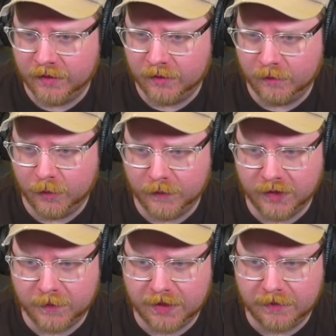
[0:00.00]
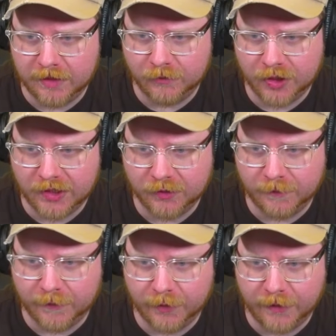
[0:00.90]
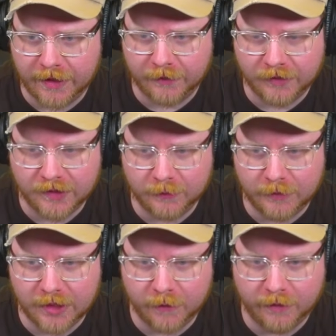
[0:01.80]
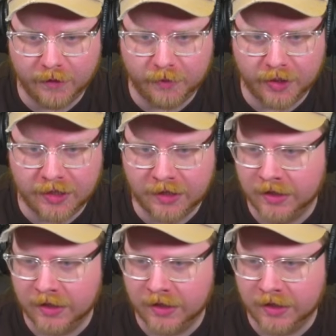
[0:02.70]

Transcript: Move this BPM change further out until we know where to put it.